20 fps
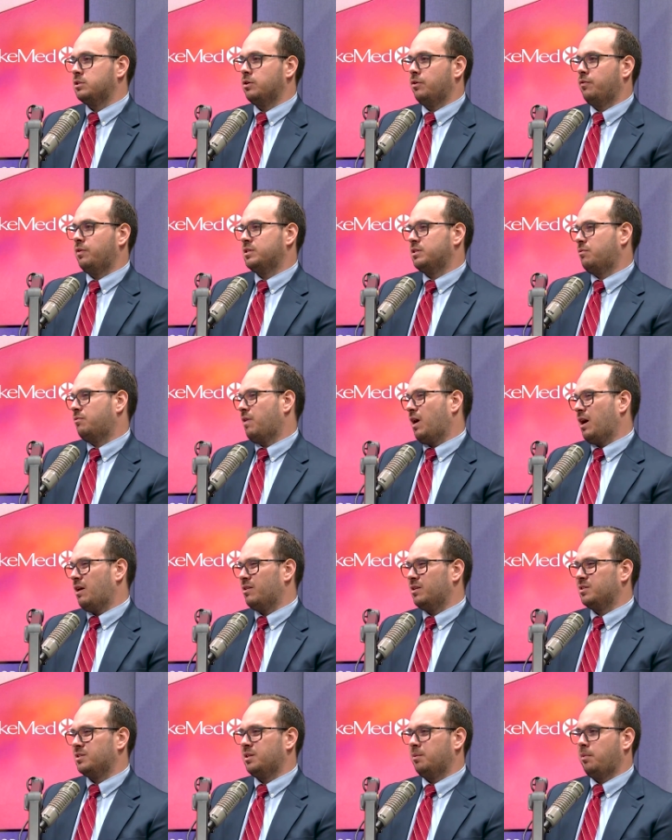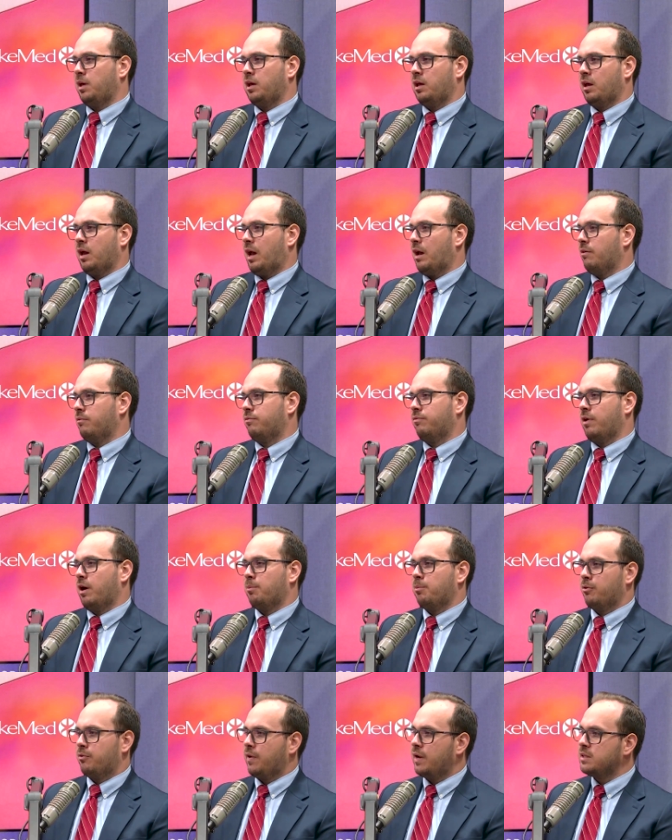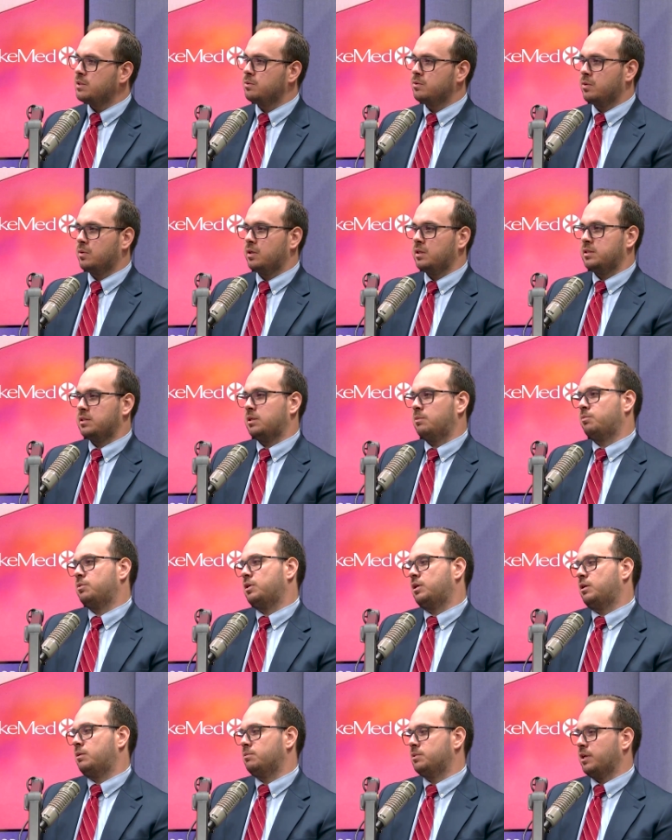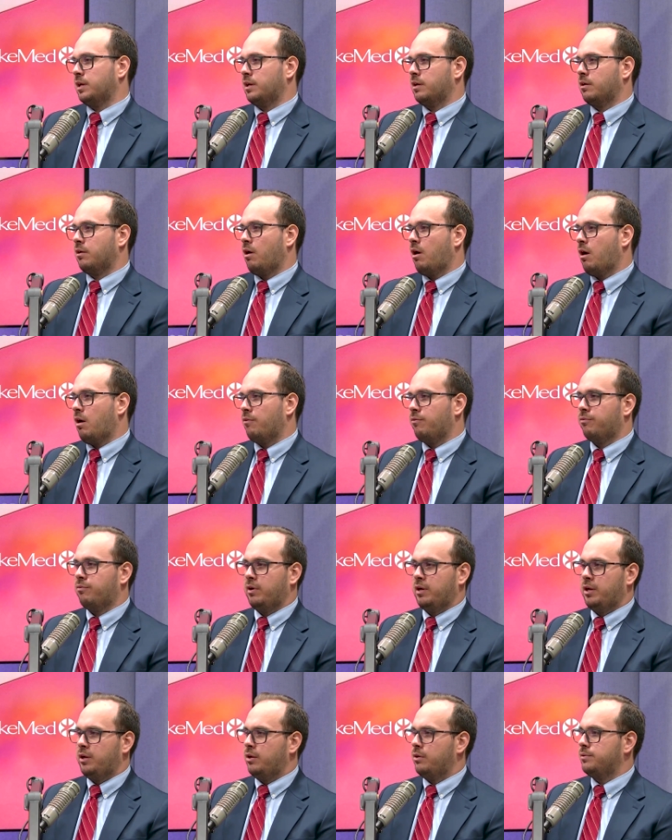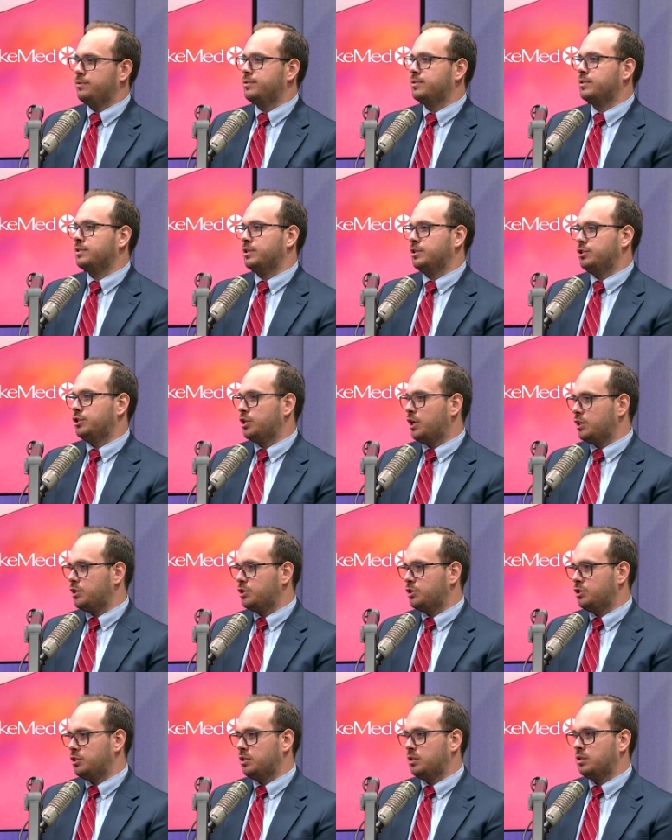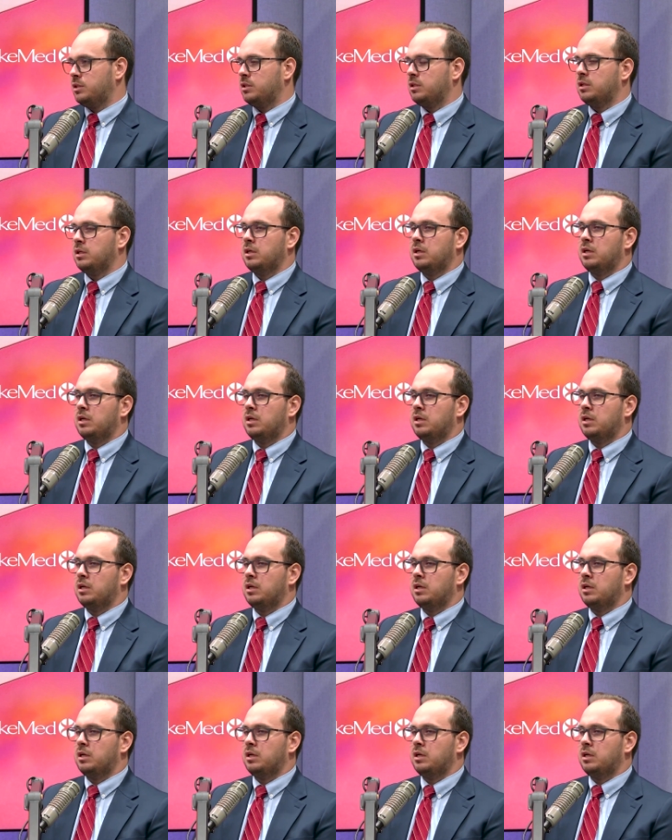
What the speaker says: So if it's a virus, they may have upper respiratory symptoms like cough, runny nose, congestion.